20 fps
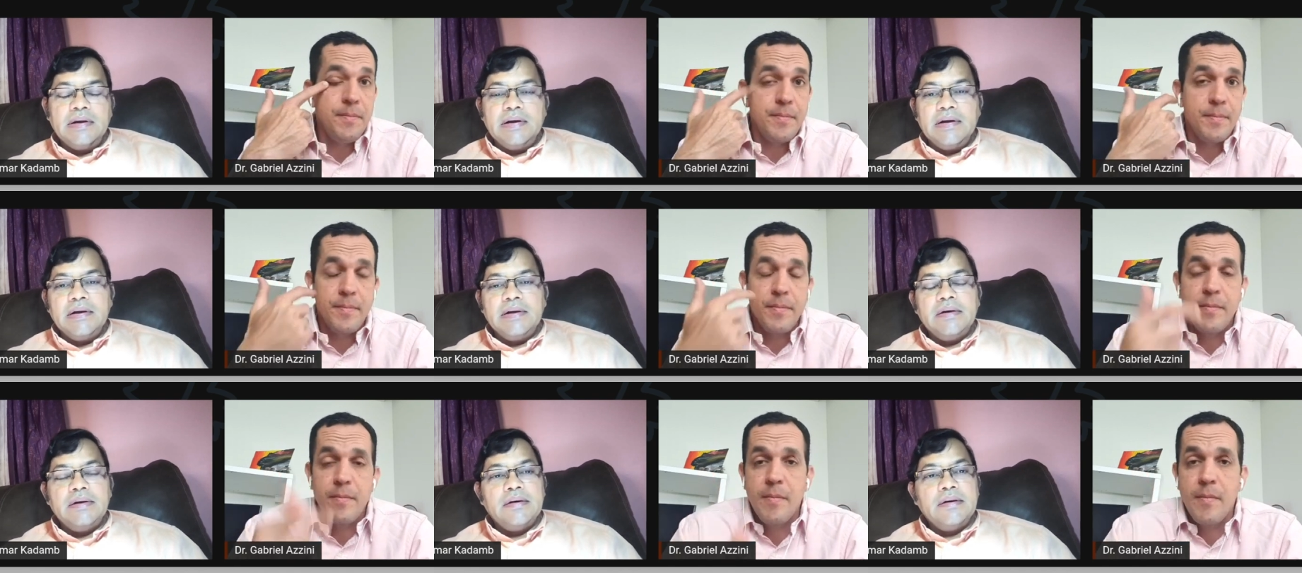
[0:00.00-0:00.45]

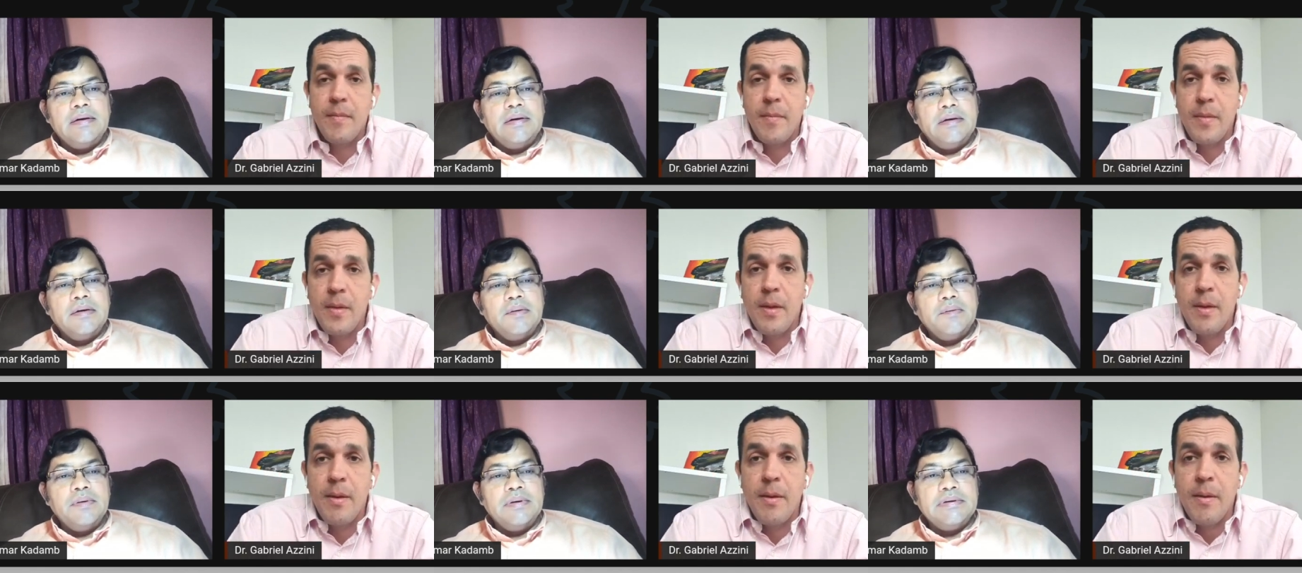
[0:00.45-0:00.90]
Speaker 1: and
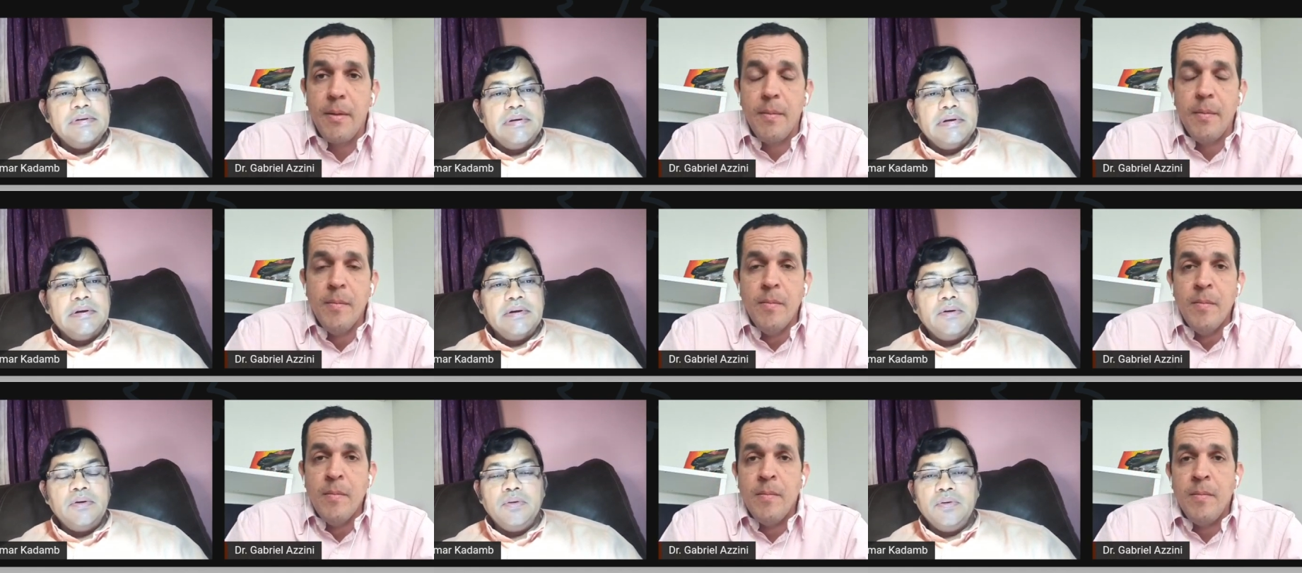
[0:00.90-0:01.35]
uh,
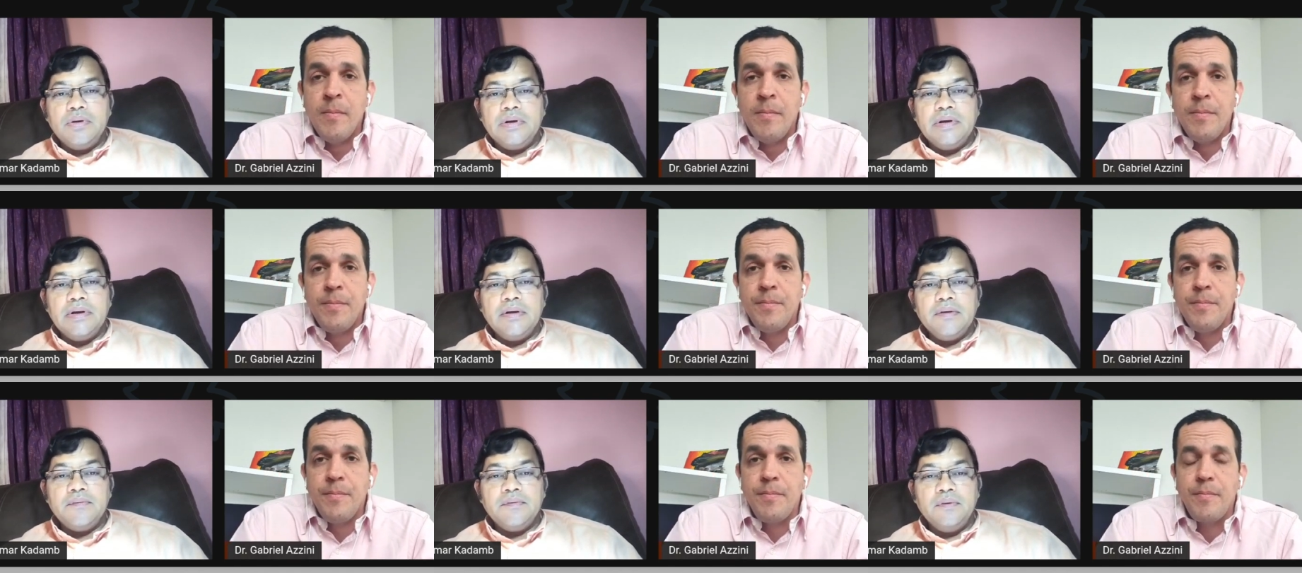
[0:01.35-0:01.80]
when they're
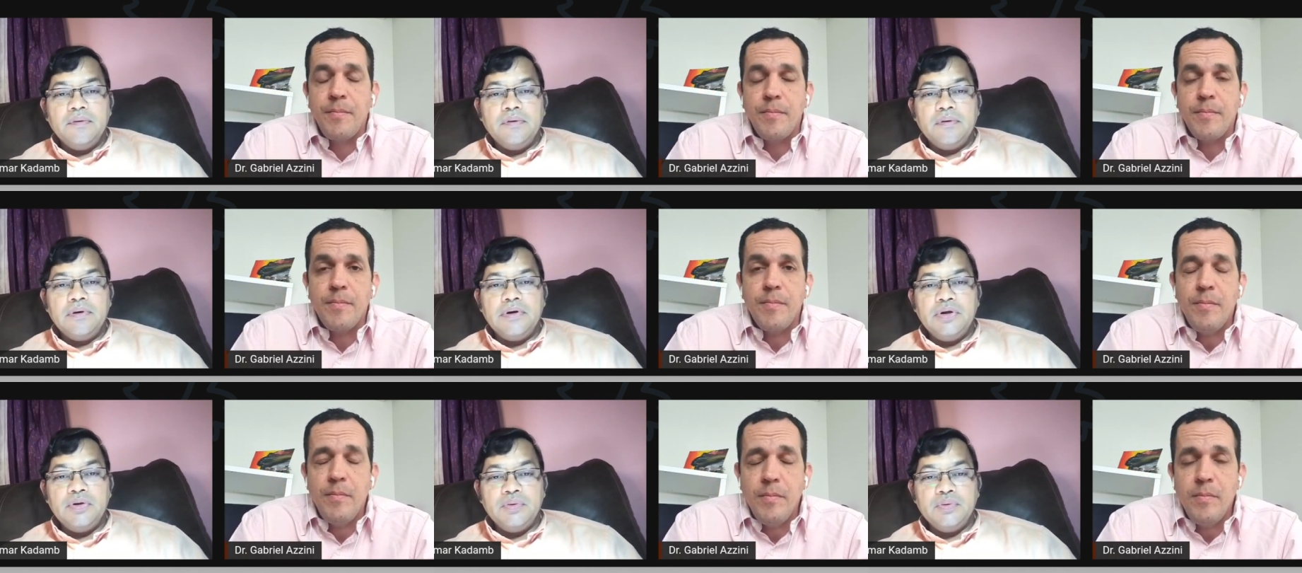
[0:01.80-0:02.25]
looking
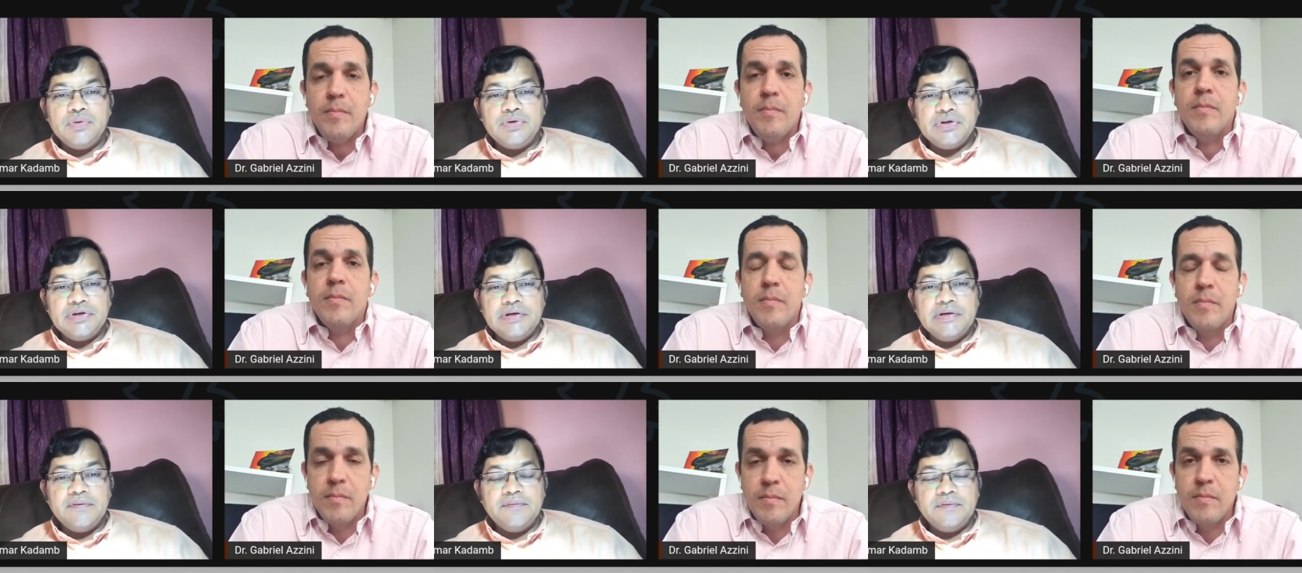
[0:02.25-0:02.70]
for
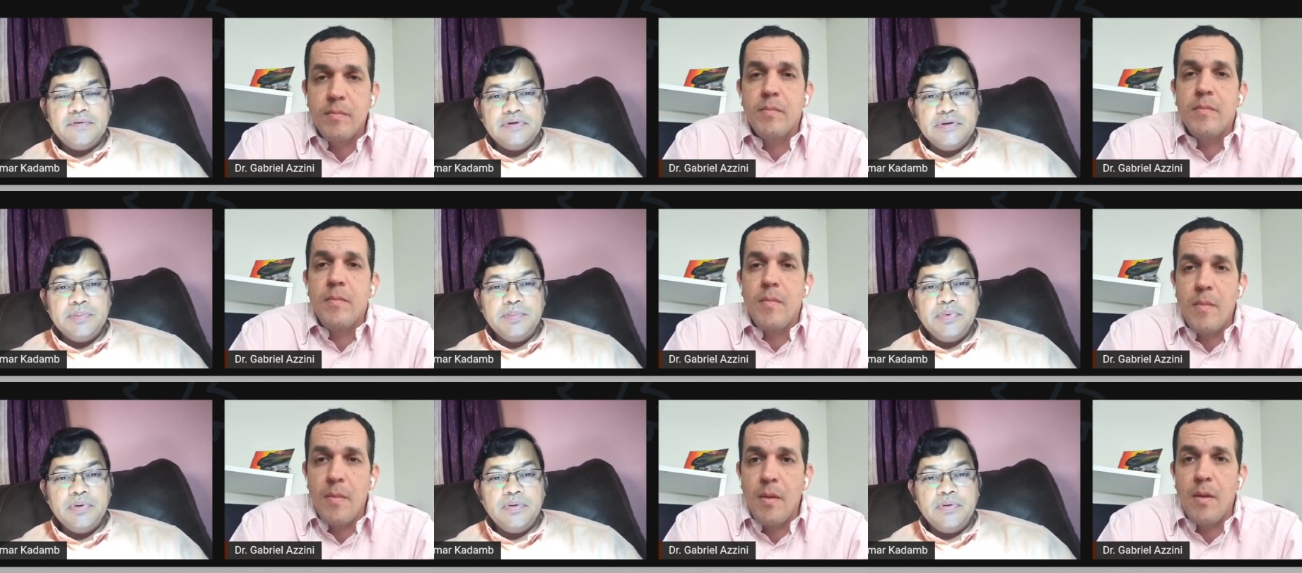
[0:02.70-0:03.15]
nutrient
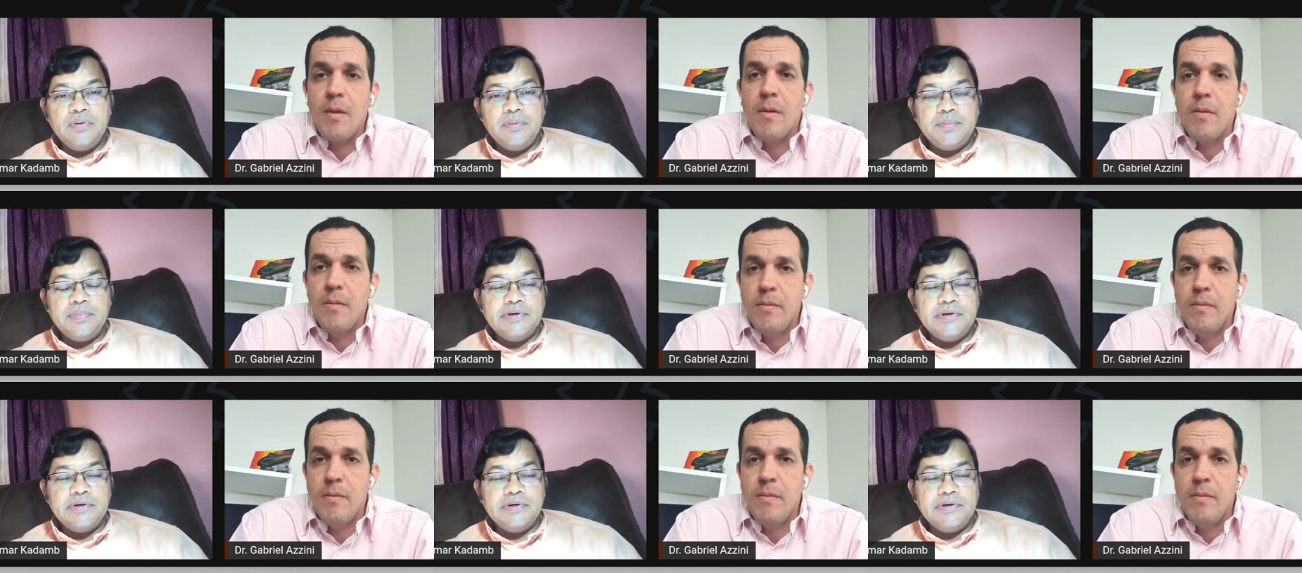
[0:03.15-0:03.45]
for the bone,